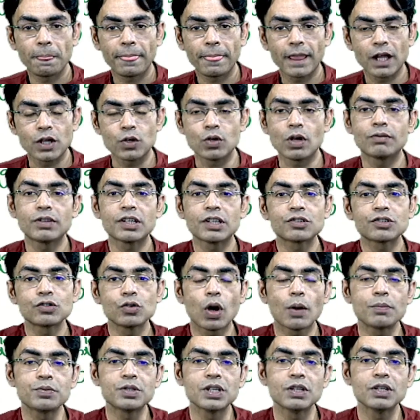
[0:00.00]
You have the
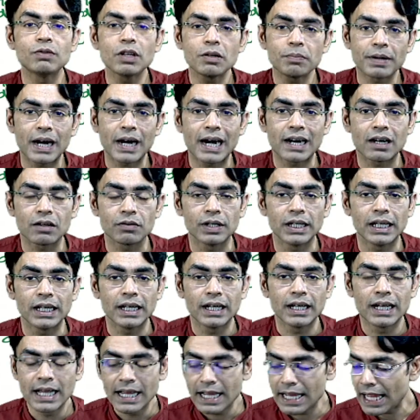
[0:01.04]
SNP gene with Prader-Willi.
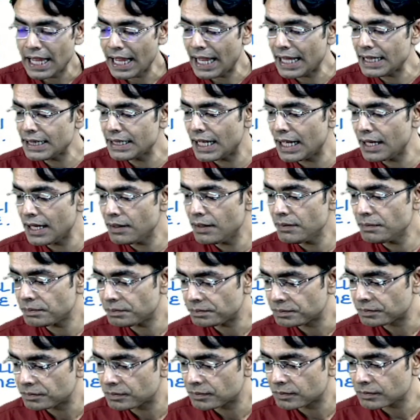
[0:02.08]
And then
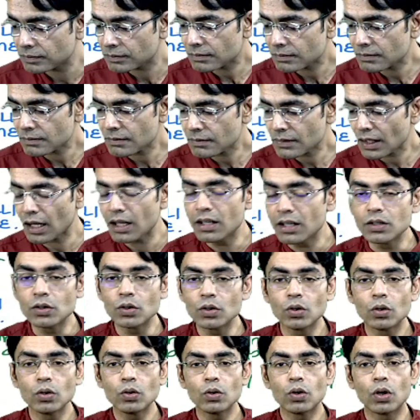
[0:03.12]

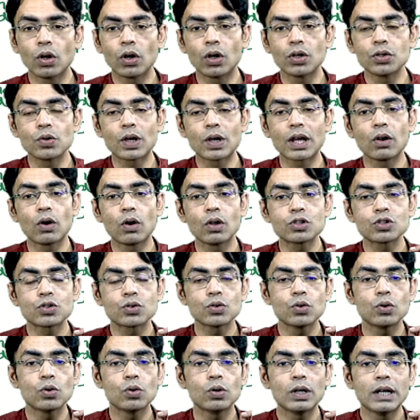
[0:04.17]
you can
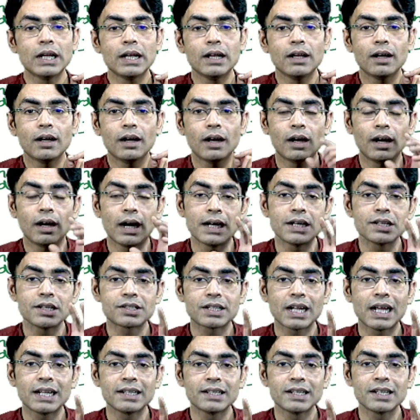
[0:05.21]
also
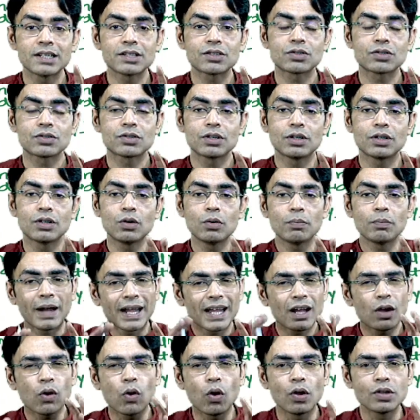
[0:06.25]
understand this by a
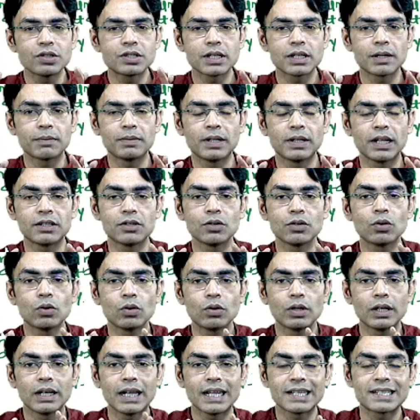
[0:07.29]
concept that
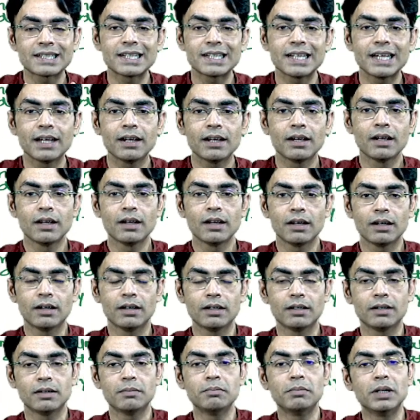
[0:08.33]
let's say
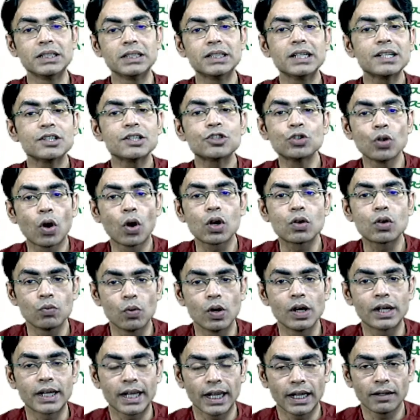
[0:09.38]
mother is not
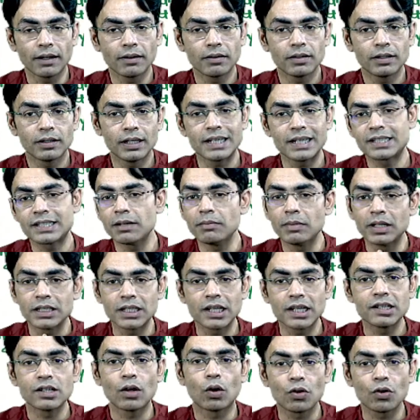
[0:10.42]
working, let's say mother
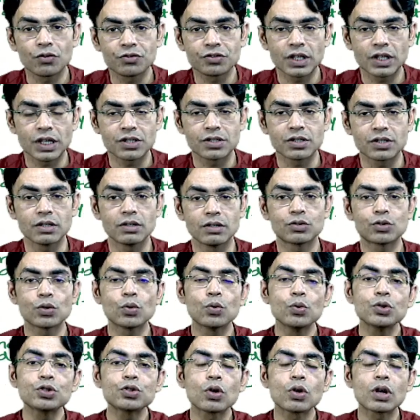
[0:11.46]
is out of station, so
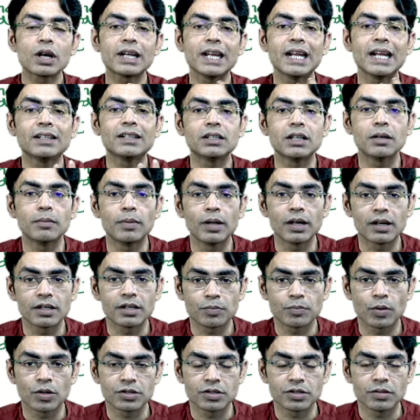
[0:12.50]
who's going to take the double
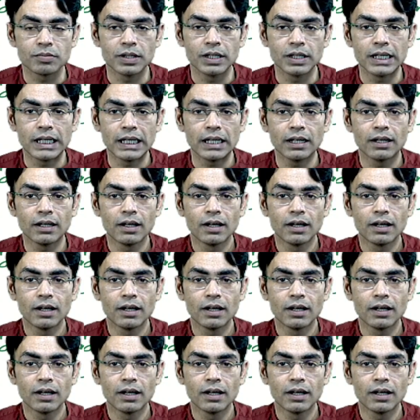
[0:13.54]
responsibility?